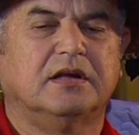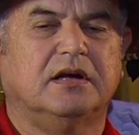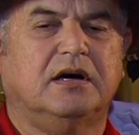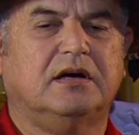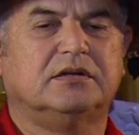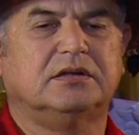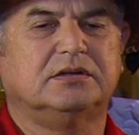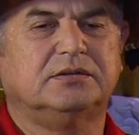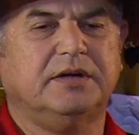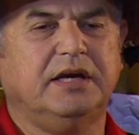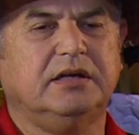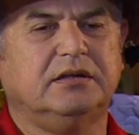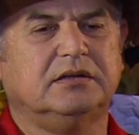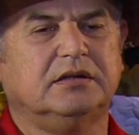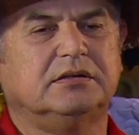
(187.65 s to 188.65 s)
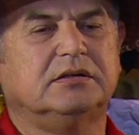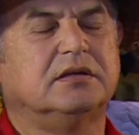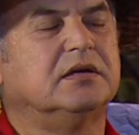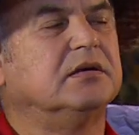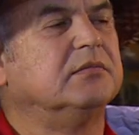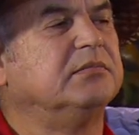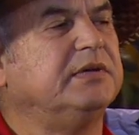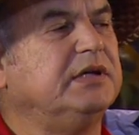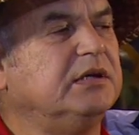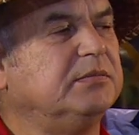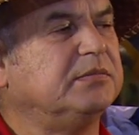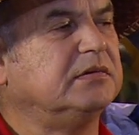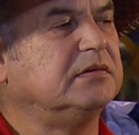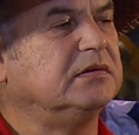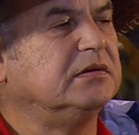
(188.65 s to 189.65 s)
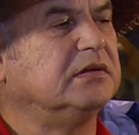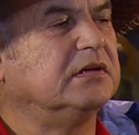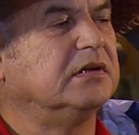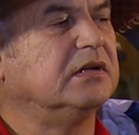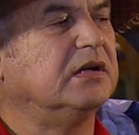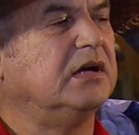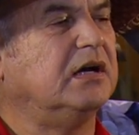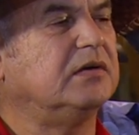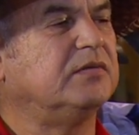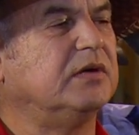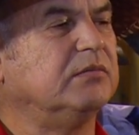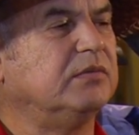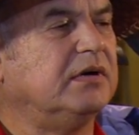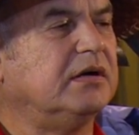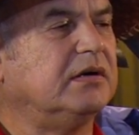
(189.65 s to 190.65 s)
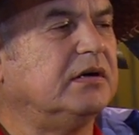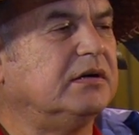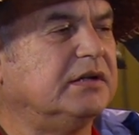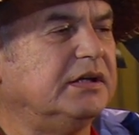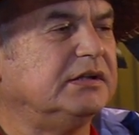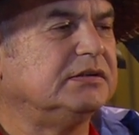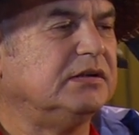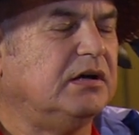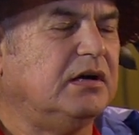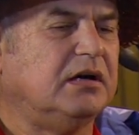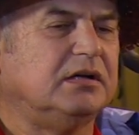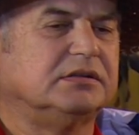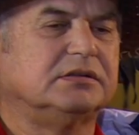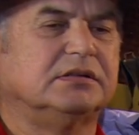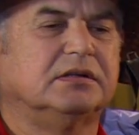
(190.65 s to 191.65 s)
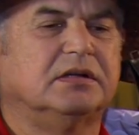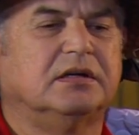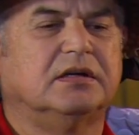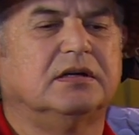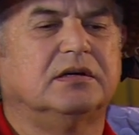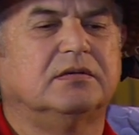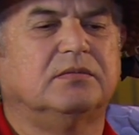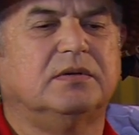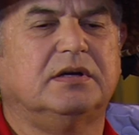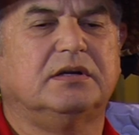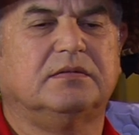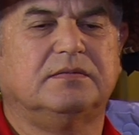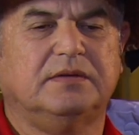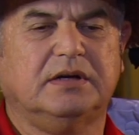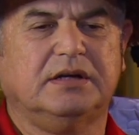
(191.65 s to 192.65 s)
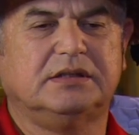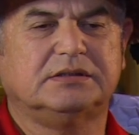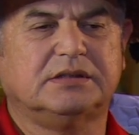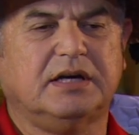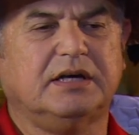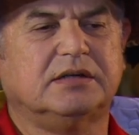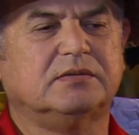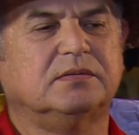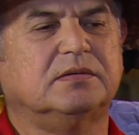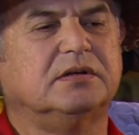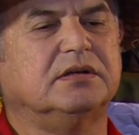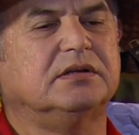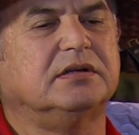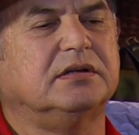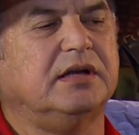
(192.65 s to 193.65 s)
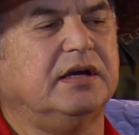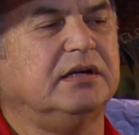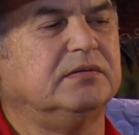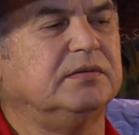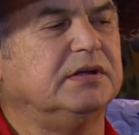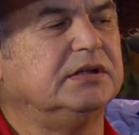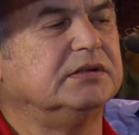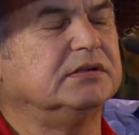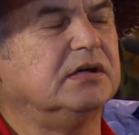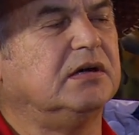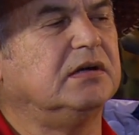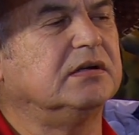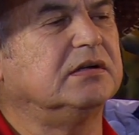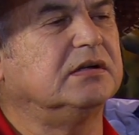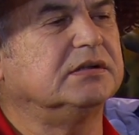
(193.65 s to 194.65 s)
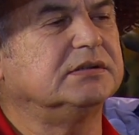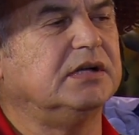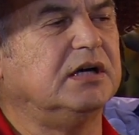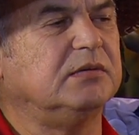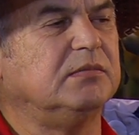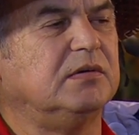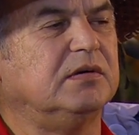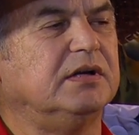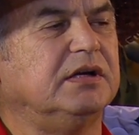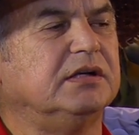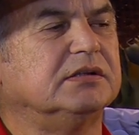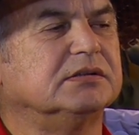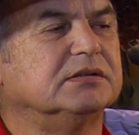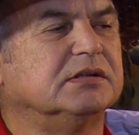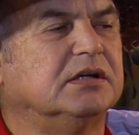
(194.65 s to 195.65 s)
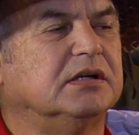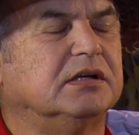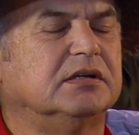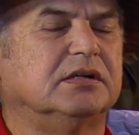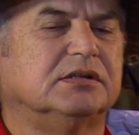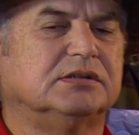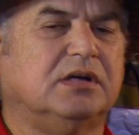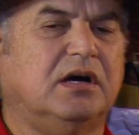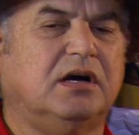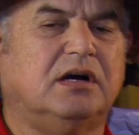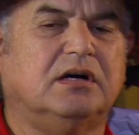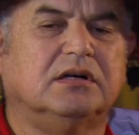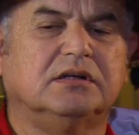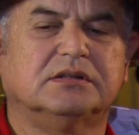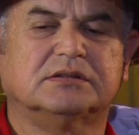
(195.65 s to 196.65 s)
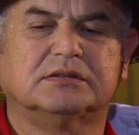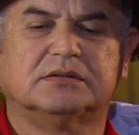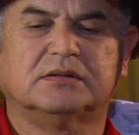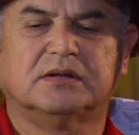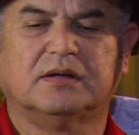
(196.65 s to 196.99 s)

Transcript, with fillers: How to train the people, how to what are these laws? Where the village sites were, the language, all of the ceremonies, the songs,